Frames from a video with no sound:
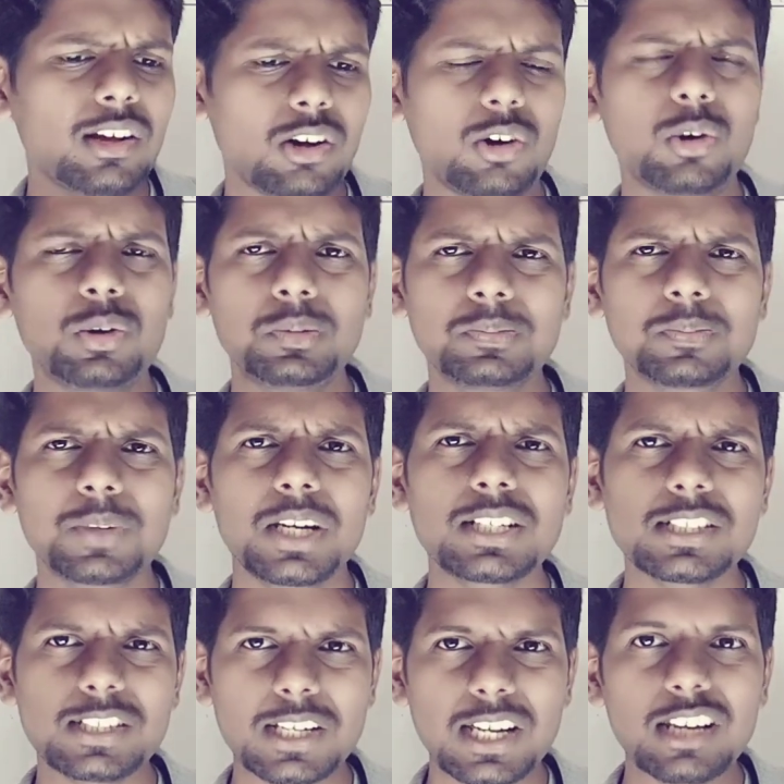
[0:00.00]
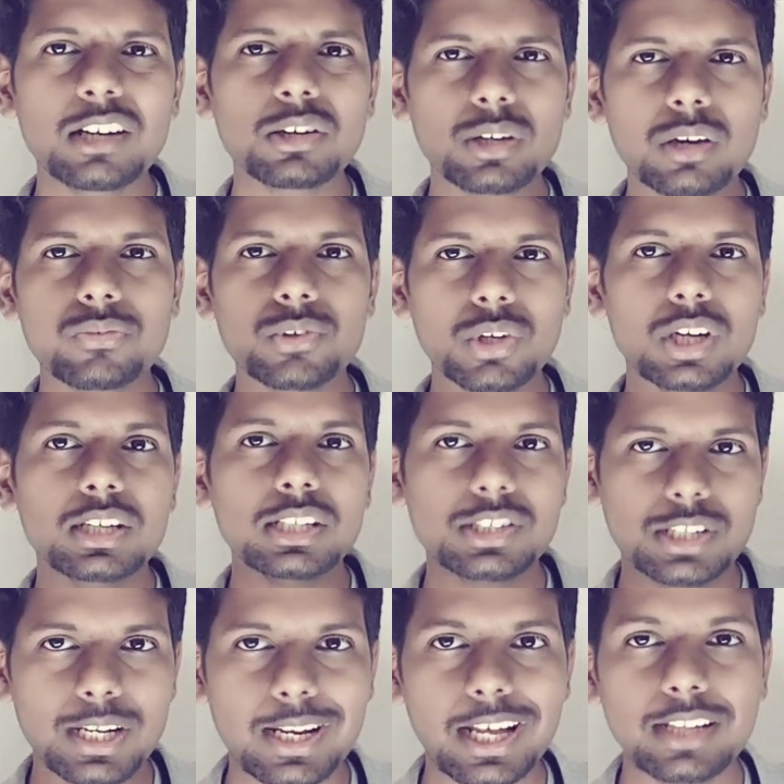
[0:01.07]
Oh, it is really tough to
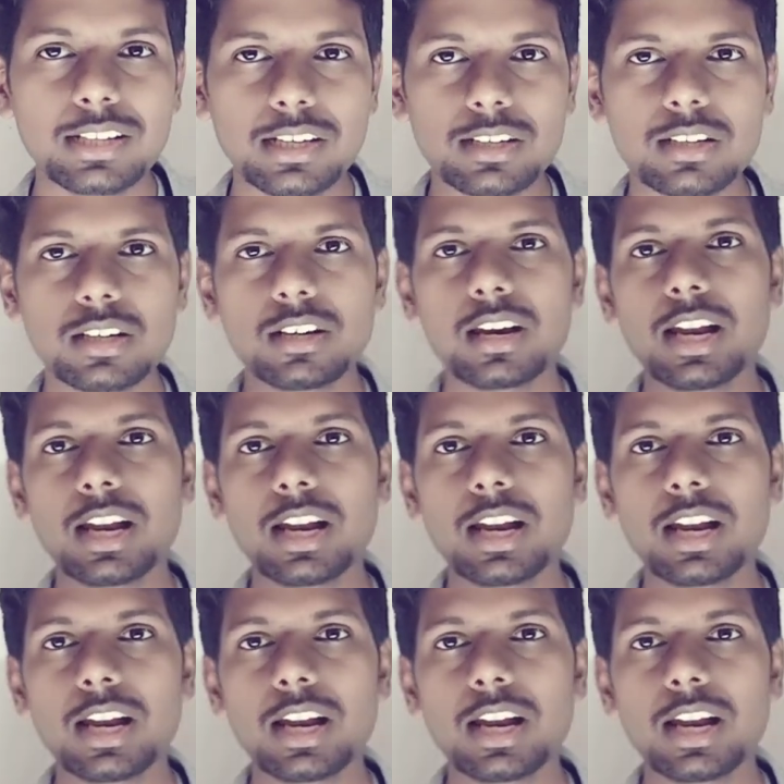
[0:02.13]
understand like that.